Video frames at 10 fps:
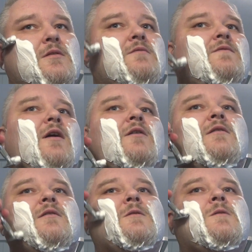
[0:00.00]
in
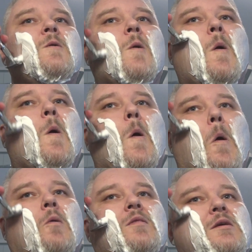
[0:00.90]
Fahrenheit
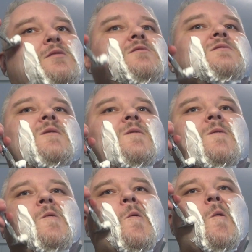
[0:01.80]
or near to 0.